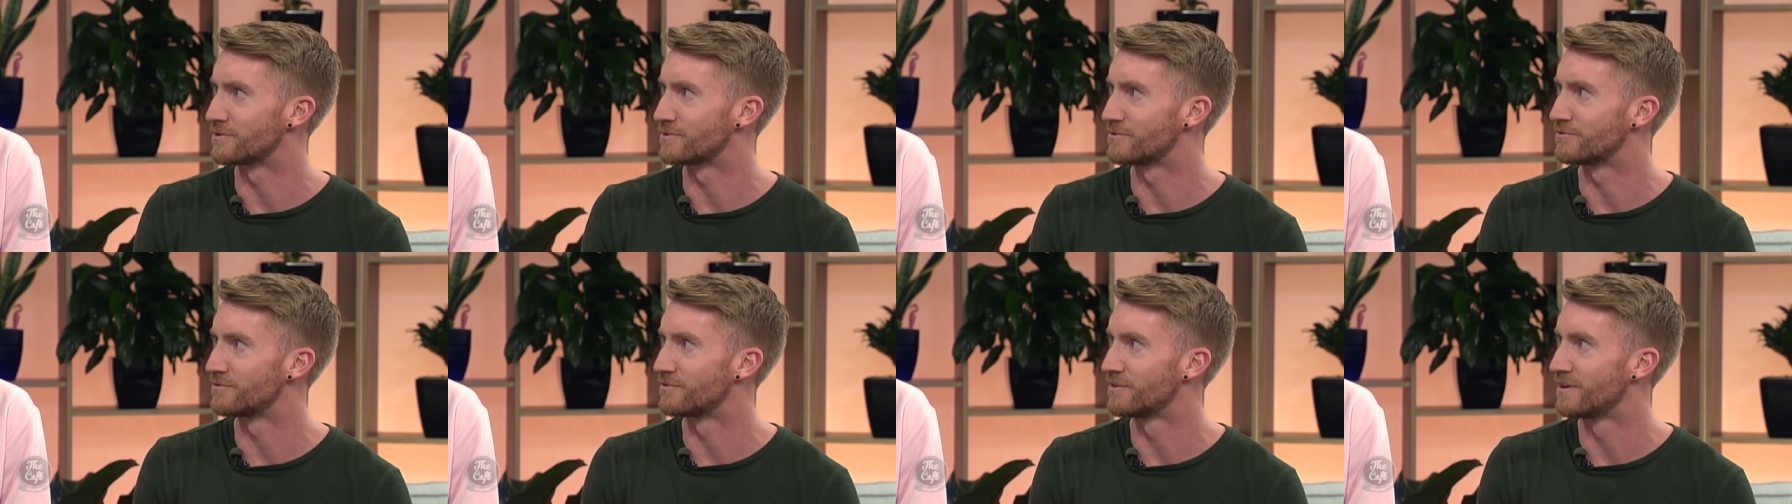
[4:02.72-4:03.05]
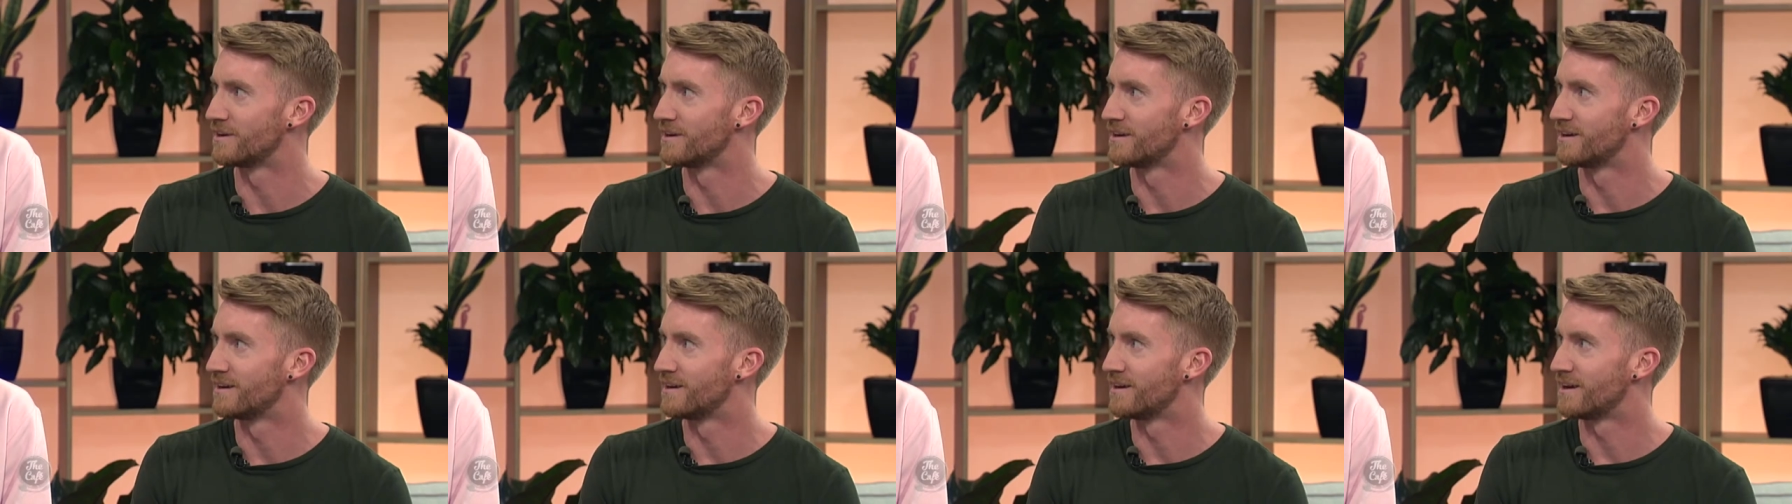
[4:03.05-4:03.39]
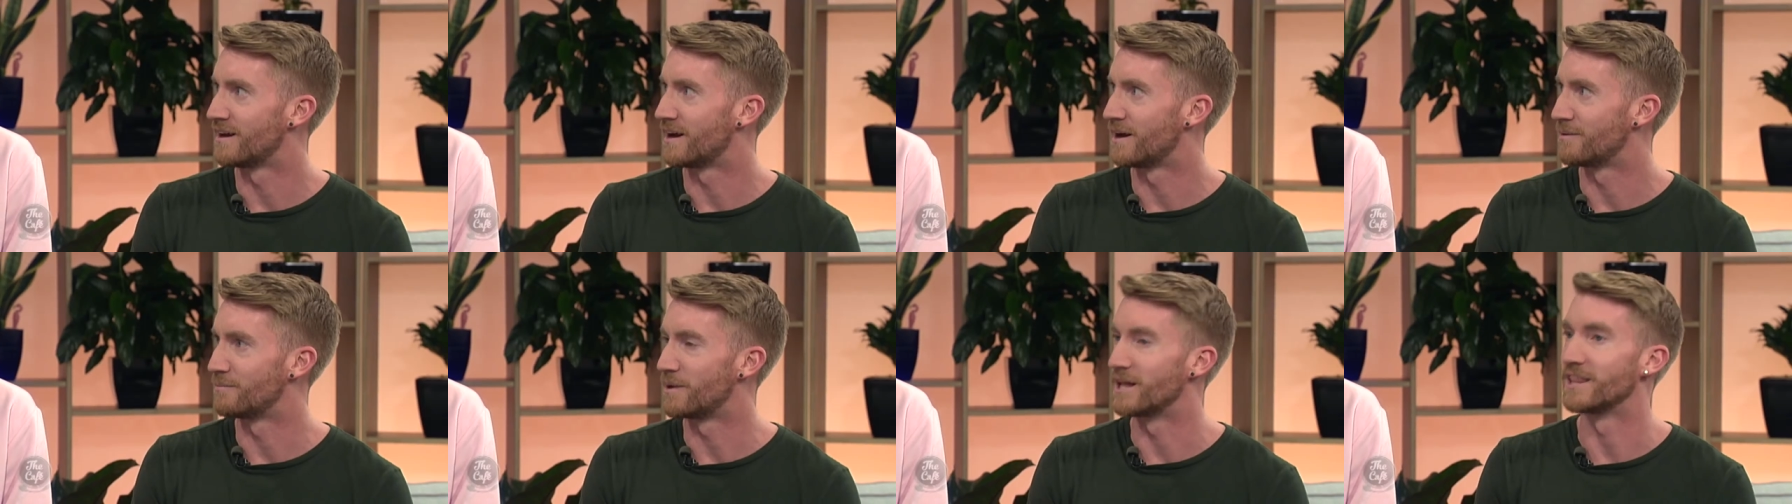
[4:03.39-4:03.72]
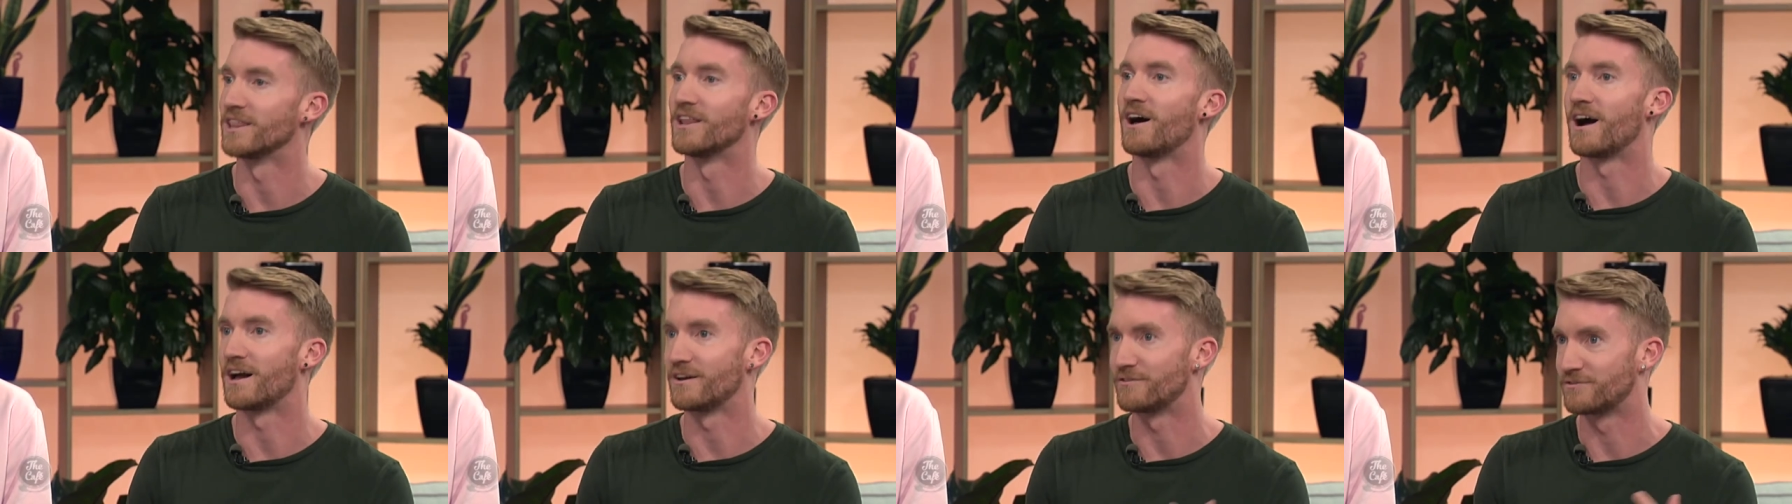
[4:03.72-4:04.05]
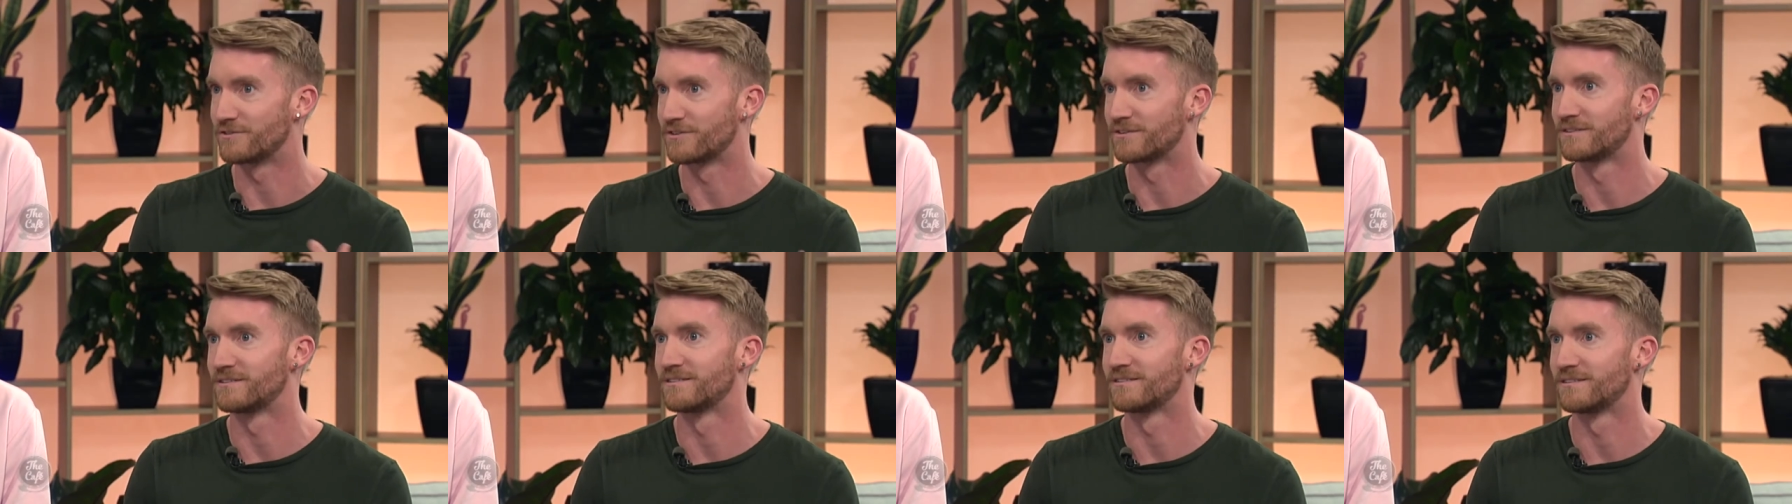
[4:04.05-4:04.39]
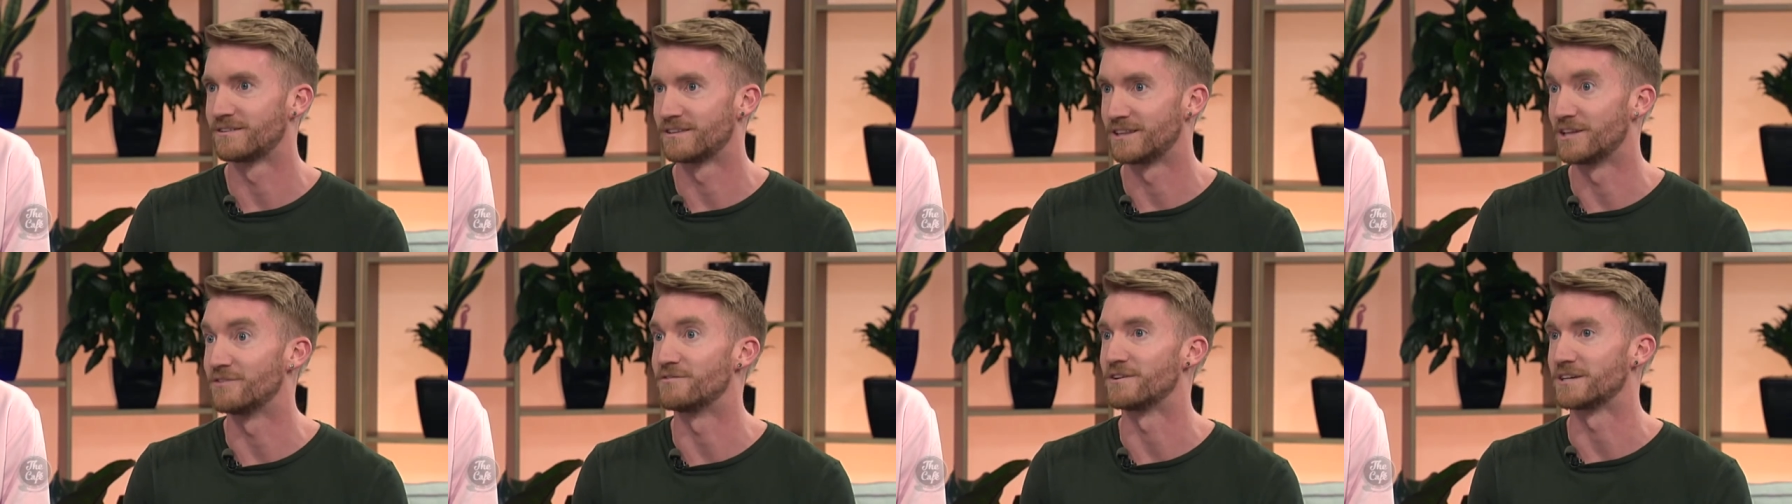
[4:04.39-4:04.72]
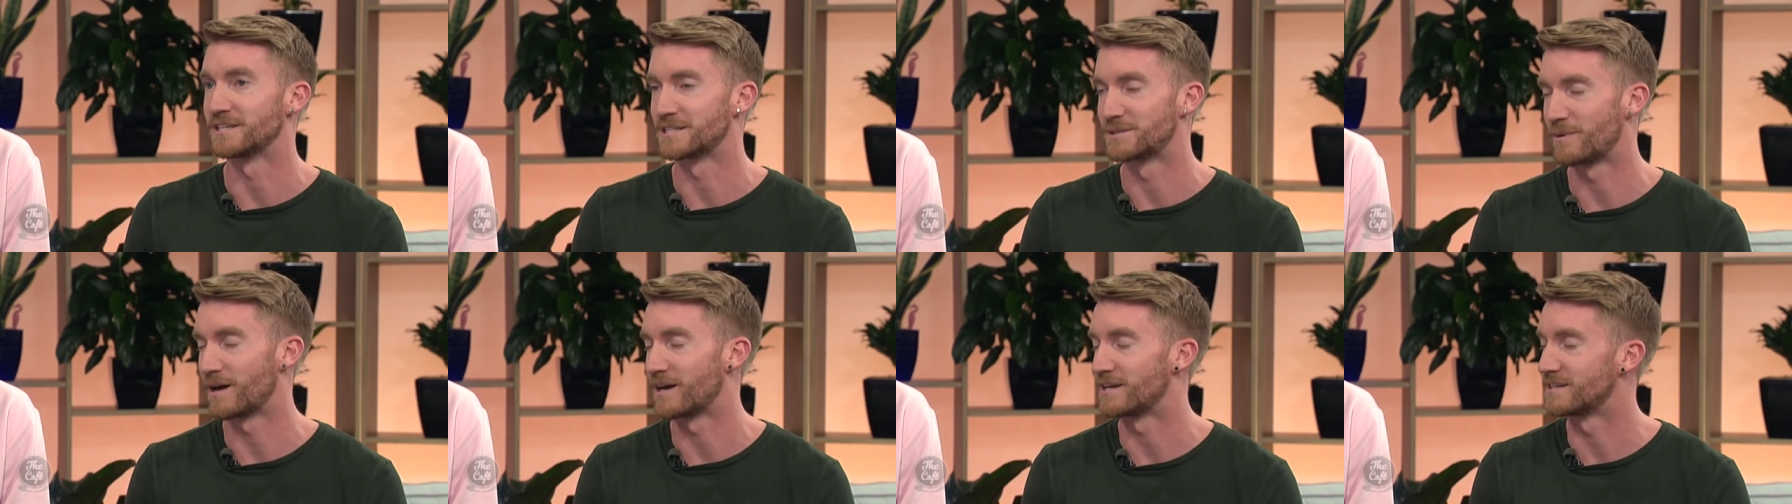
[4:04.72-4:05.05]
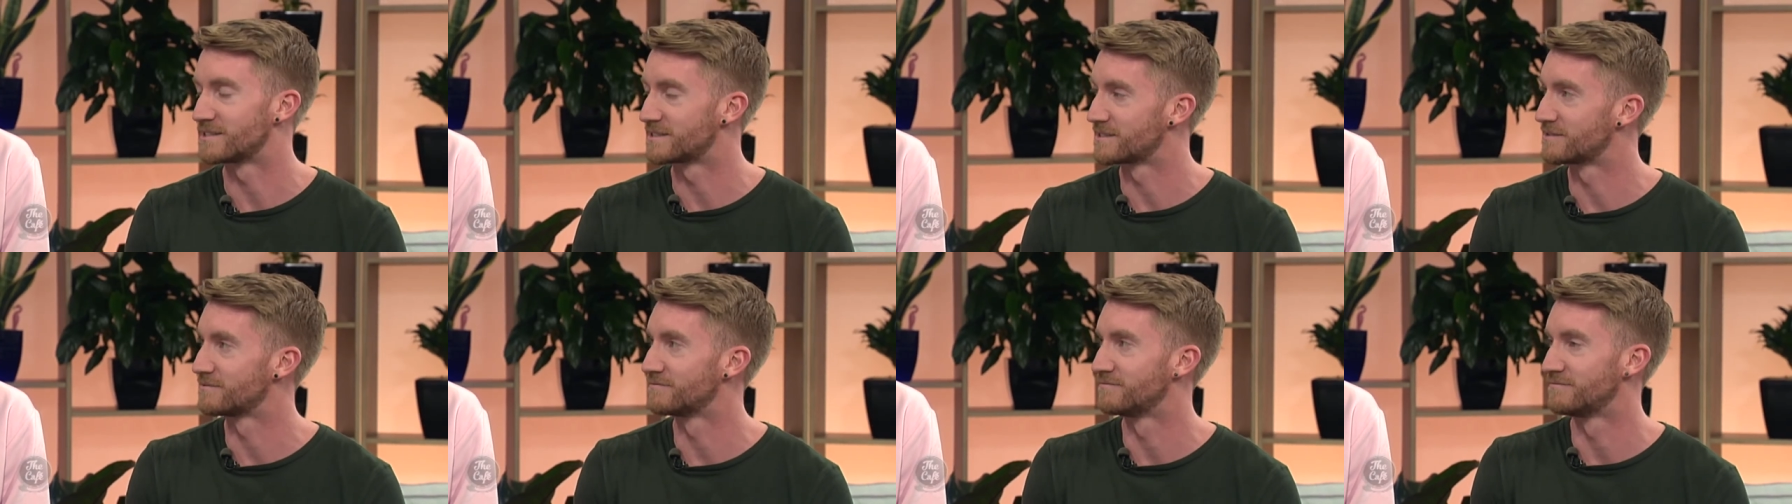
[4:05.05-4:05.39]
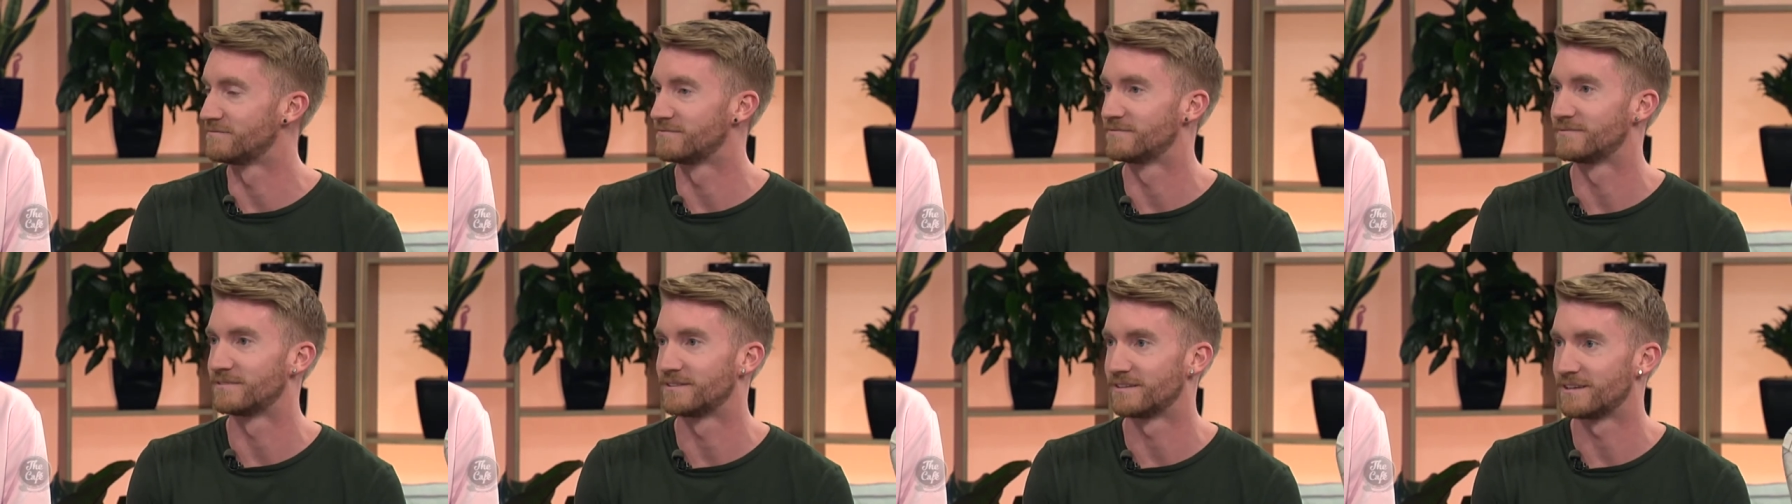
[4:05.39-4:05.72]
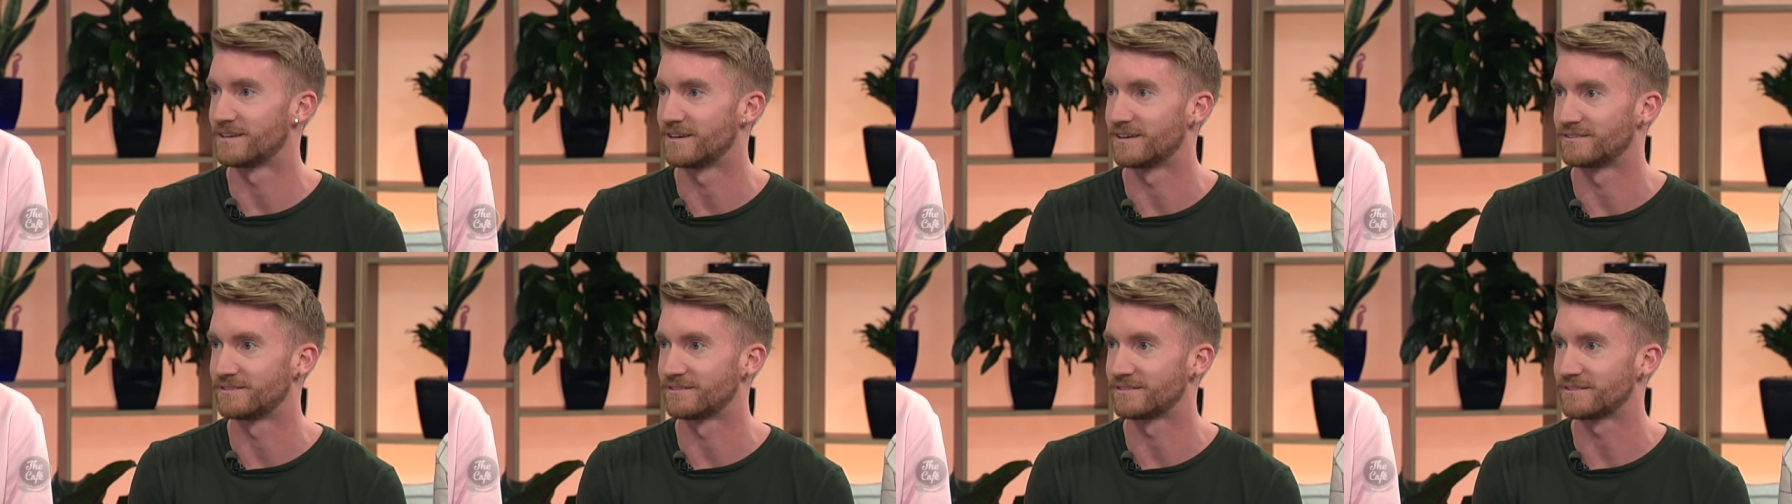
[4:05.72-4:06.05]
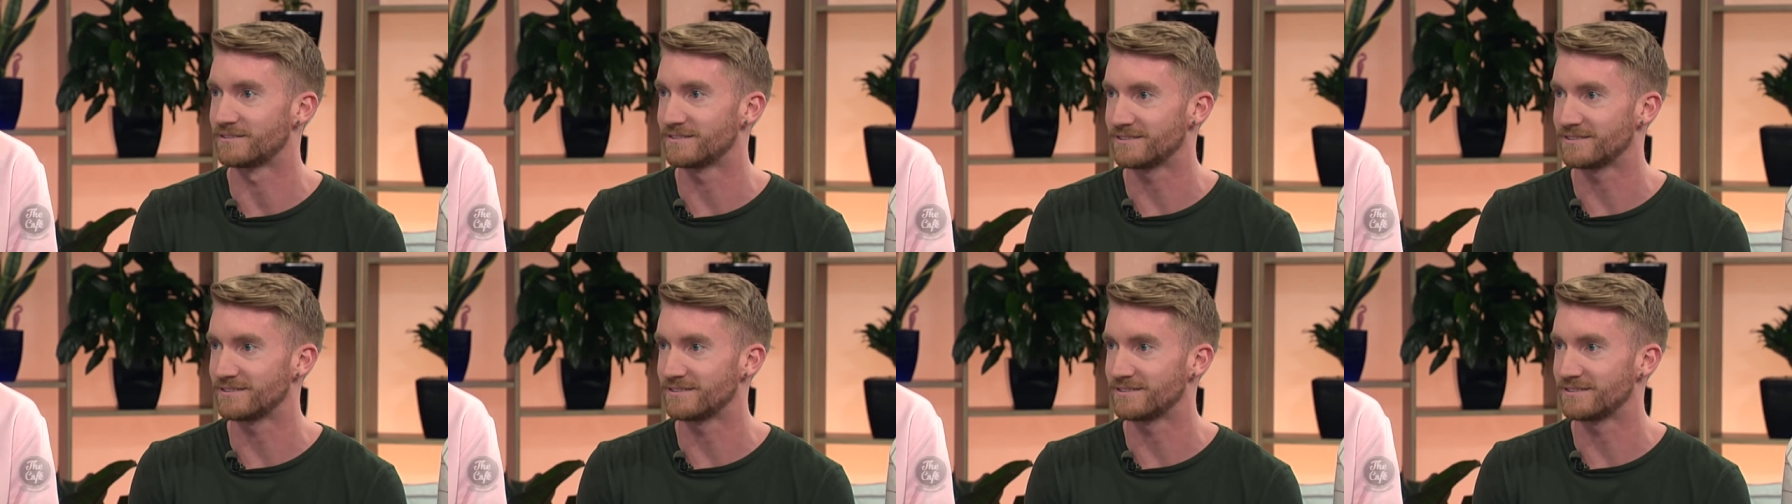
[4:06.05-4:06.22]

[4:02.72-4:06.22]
of um, alive, living space. Sounds intriguing.